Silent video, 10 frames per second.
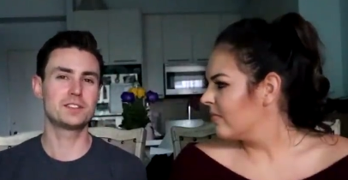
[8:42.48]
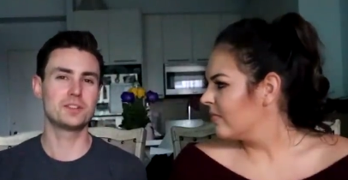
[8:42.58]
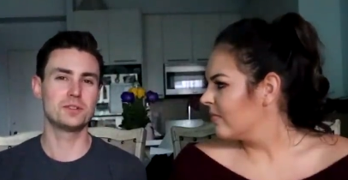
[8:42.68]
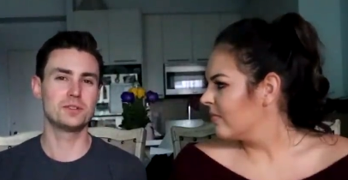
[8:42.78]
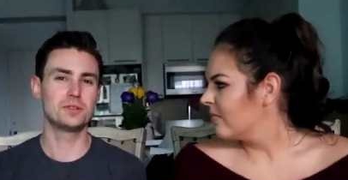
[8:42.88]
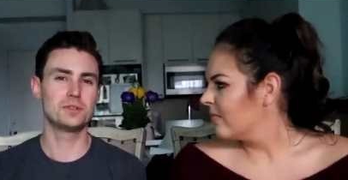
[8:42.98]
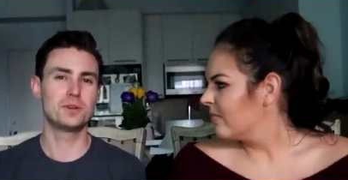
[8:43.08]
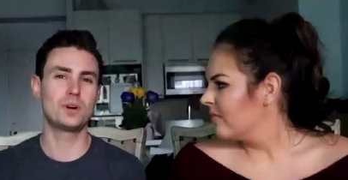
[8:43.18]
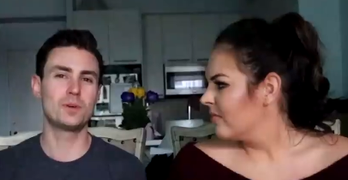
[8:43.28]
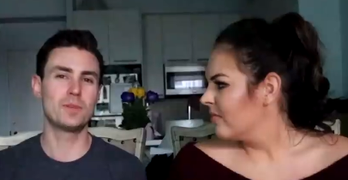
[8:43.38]
Speaker 1: to
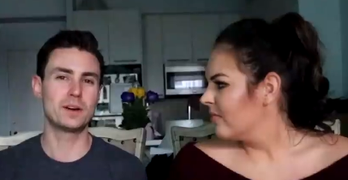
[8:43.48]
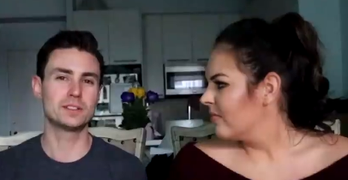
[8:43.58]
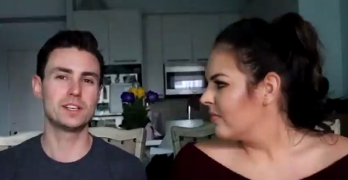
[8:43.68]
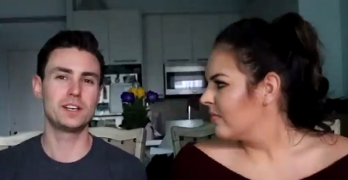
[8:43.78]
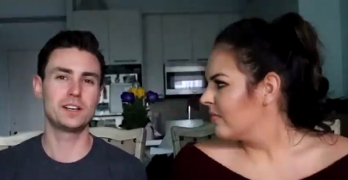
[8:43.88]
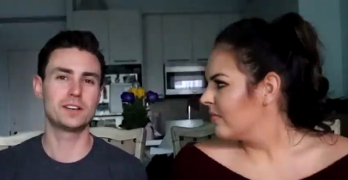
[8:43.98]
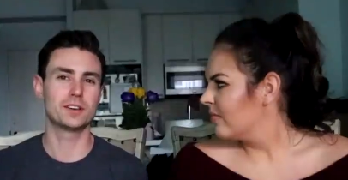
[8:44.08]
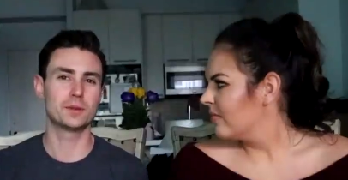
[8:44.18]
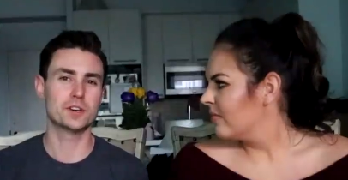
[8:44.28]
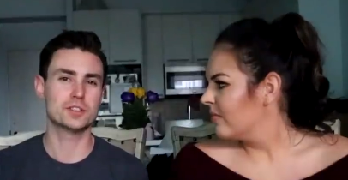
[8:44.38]
home, house heating, or
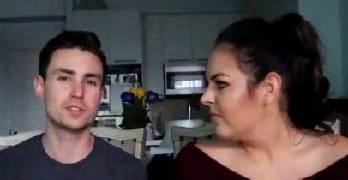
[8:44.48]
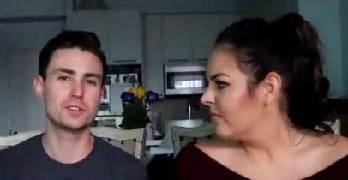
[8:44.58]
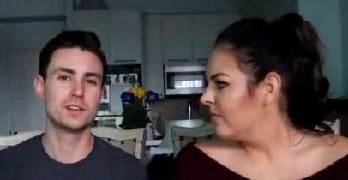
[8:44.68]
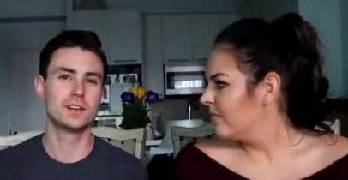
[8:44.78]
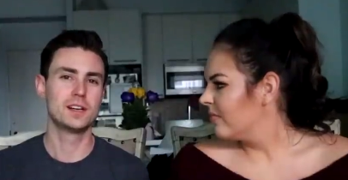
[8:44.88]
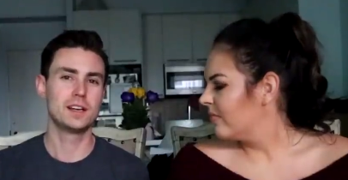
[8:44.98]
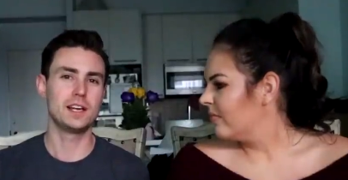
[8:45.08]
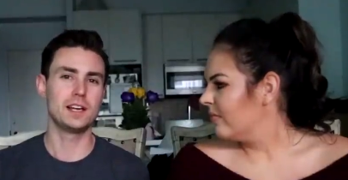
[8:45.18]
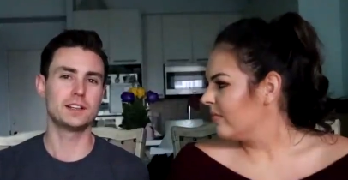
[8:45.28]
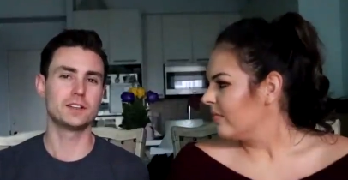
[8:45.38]
commercial
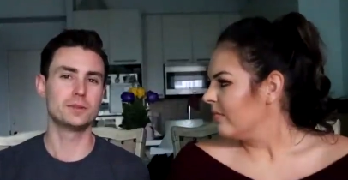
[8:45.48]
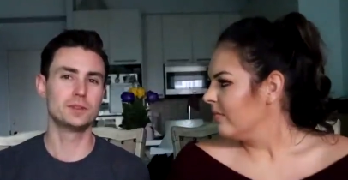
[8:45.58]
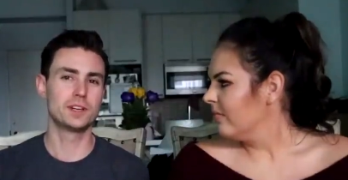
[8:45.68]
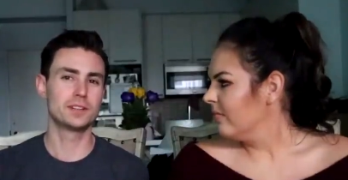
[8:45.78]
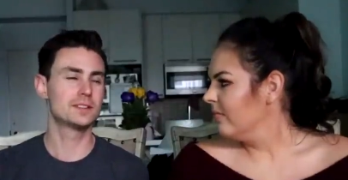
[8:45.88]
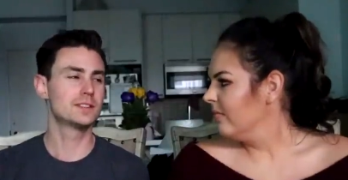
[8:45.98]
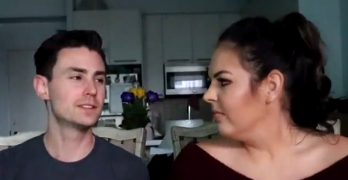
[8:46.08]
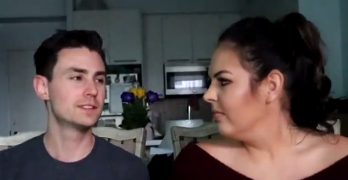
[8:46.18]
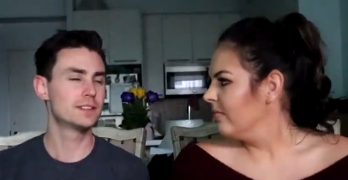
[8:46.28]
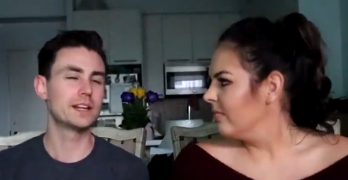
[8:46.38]
heating and cooling.
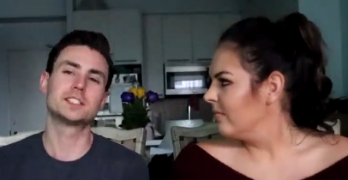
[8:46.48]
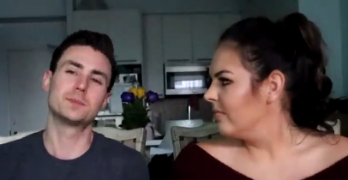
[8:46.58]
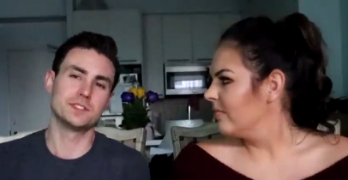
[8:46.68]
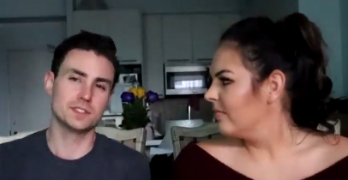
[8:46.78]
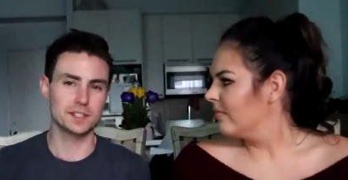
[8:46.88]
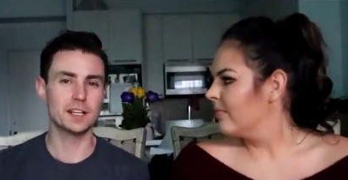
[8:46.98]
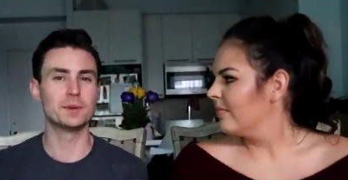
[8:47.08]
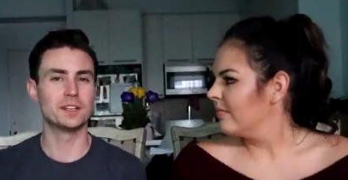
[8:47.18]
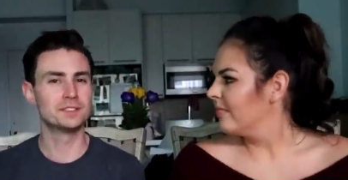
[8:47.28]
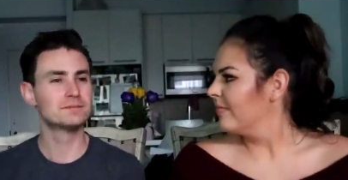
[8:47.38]
That's a business that I'm
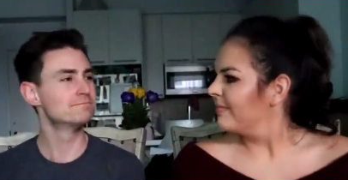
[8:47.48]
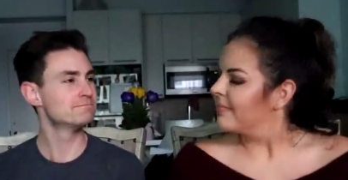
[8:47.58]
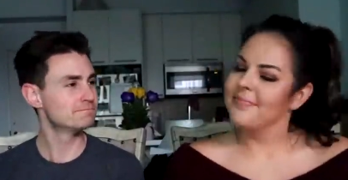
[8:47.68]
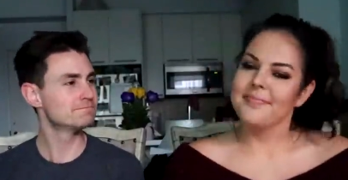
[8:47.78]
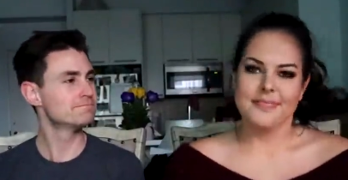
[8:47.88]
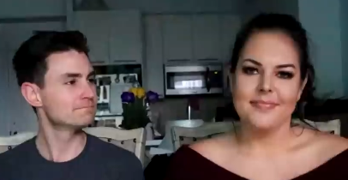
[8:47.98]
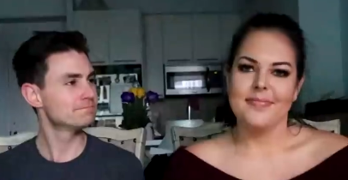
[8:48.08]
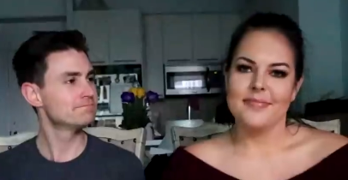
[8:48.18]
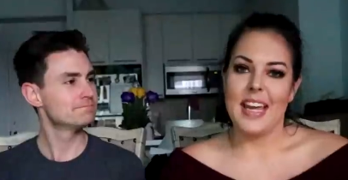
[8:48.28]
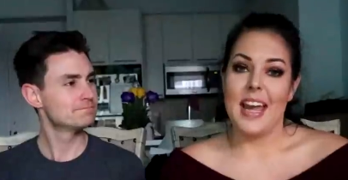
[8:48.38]
in.
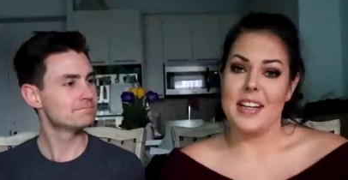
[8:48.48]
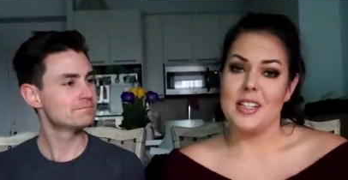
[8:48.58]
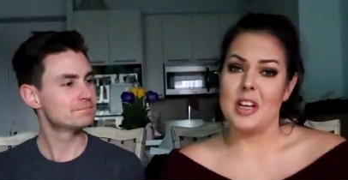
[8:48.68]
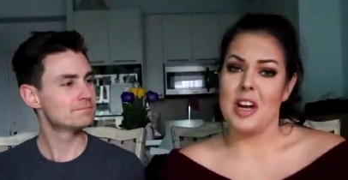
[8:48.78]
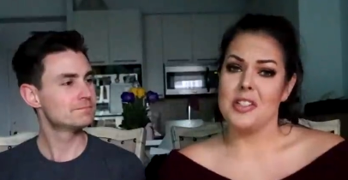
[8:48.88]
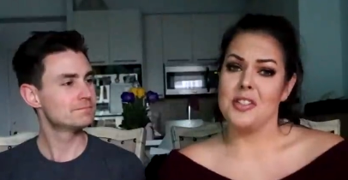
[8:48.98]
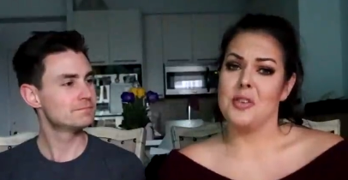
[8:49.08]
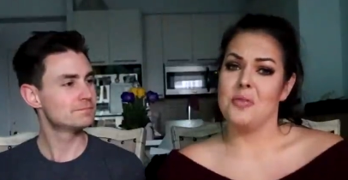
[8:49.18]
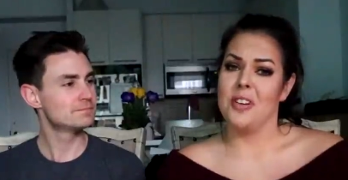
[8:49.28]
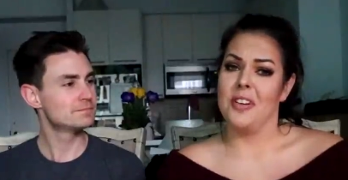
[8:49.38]
Speaker 2: And he's
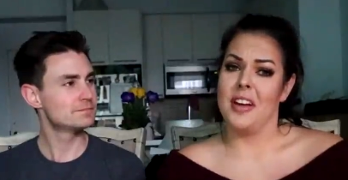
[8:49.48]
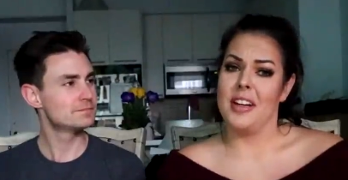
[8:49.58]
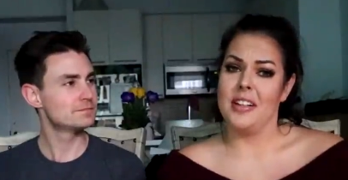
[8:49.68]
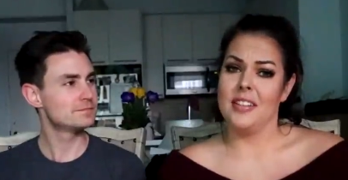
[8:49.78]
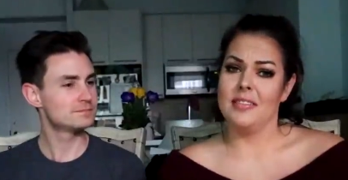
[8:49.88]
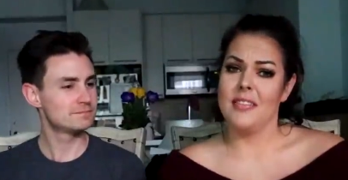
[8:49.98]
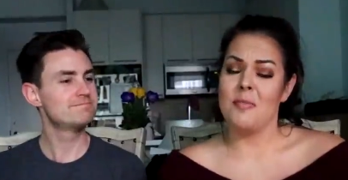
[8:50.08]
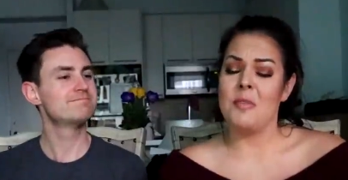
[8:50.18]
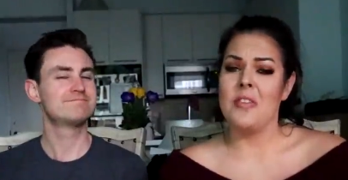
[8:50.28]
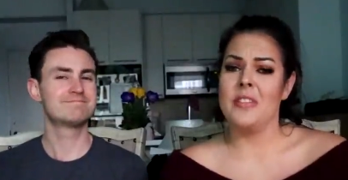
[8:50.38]
so good at it.
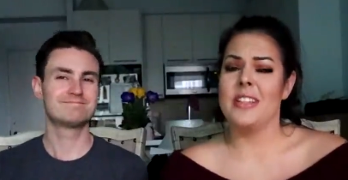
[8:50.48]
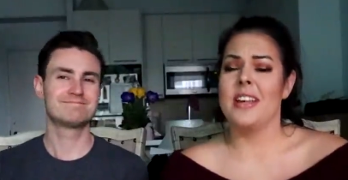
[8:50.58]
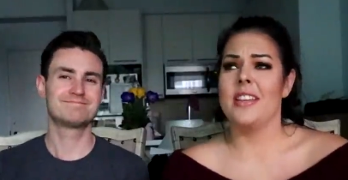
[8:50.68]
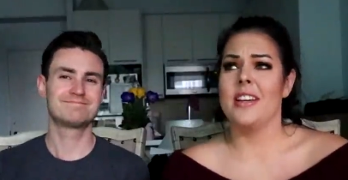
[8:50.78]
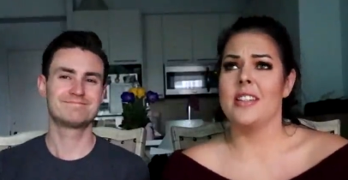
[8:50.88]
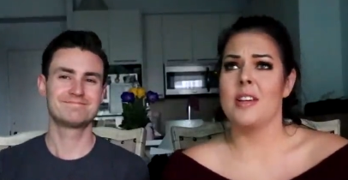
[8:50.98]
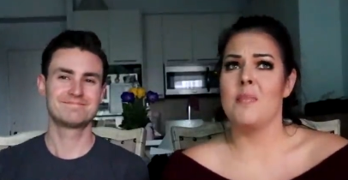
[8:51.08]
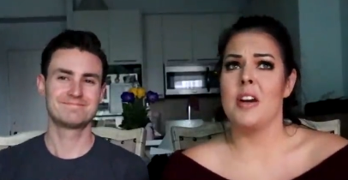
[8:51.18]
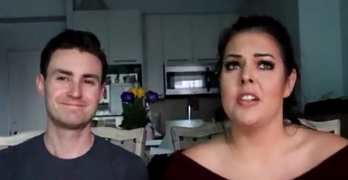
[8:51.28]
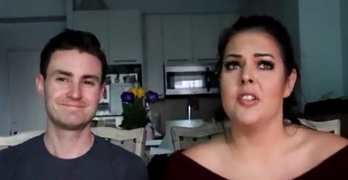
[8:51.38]
I'm not even saying that because I'm
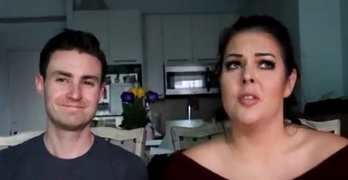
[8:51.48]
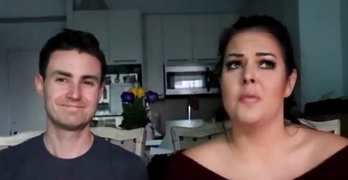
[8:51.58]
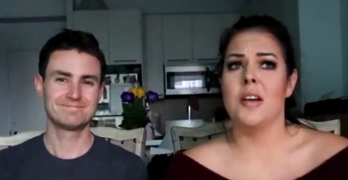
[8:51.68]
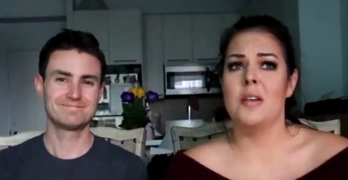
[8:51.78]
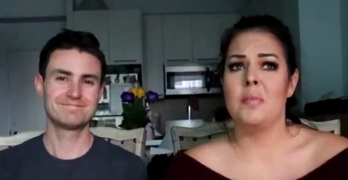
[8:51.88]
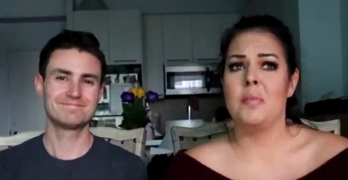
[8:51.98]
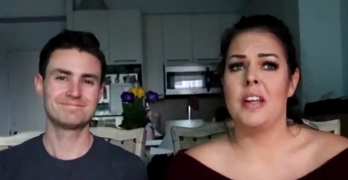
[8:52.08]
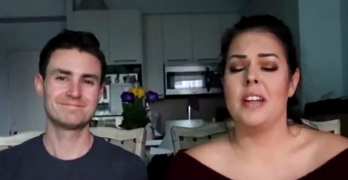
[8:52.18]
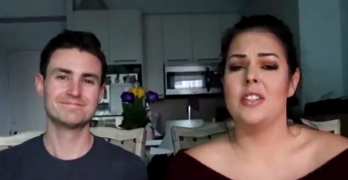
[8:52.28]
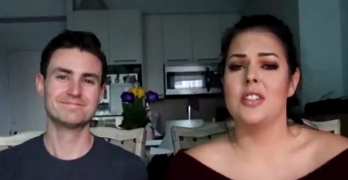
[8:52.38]
married to him,
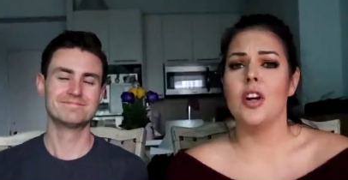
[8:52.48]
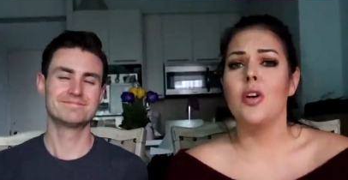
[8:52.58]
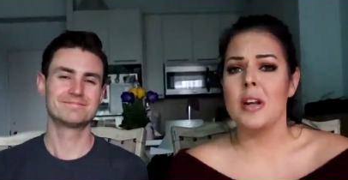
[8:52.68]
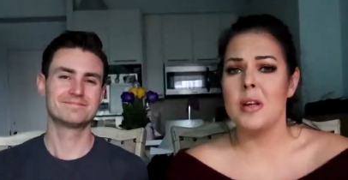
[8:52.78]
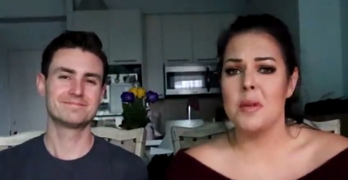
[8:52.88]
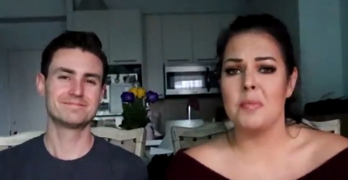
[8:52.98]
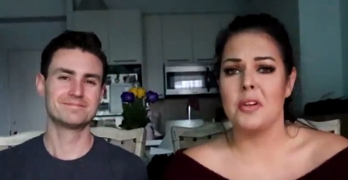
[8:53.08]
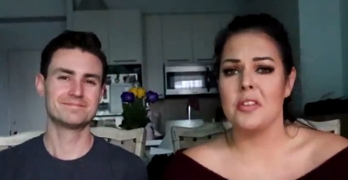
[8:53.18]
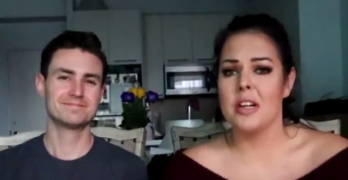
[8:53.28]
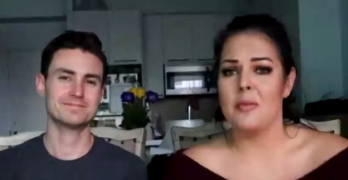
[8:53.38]
but so many
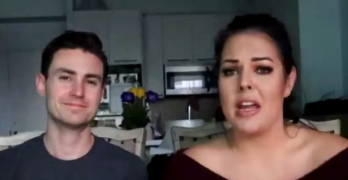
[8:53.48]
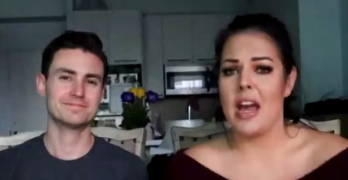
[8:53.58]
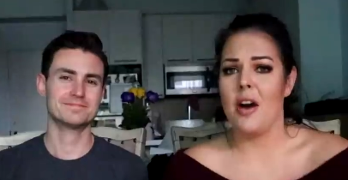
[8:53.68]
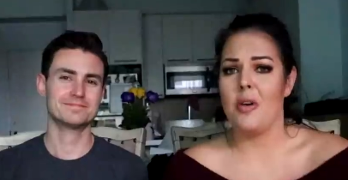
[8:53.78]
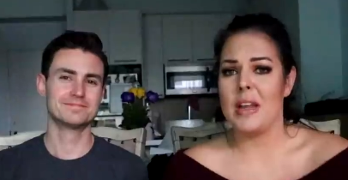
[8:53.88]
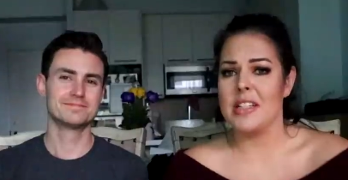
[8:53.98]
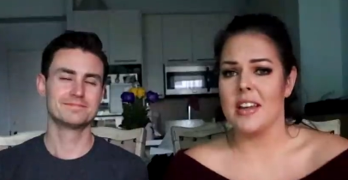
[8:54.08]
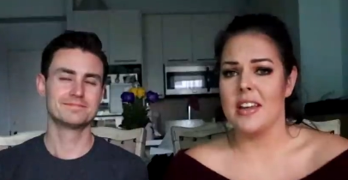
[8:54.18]
people tell me how amazing